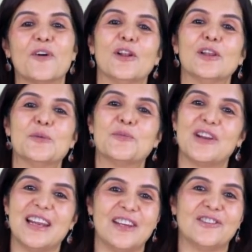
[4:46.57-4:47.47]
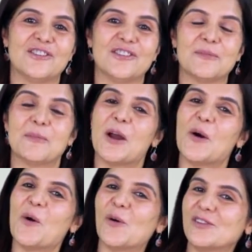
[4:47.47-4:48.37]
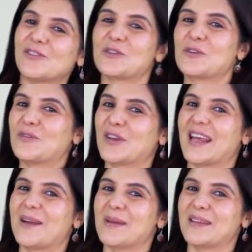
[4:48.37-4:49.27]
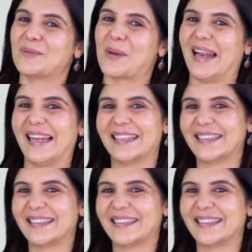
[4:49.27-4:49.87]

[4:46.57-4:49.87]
volume relationship holds true for them as well.